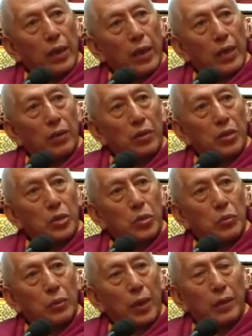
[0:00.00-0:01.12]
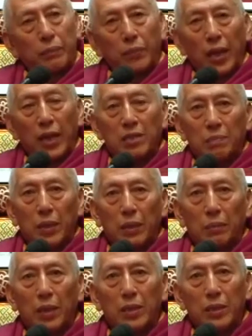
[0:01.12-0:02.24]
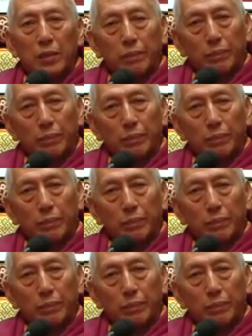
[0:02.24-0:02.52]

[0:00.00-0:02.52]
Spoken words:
in order to experiment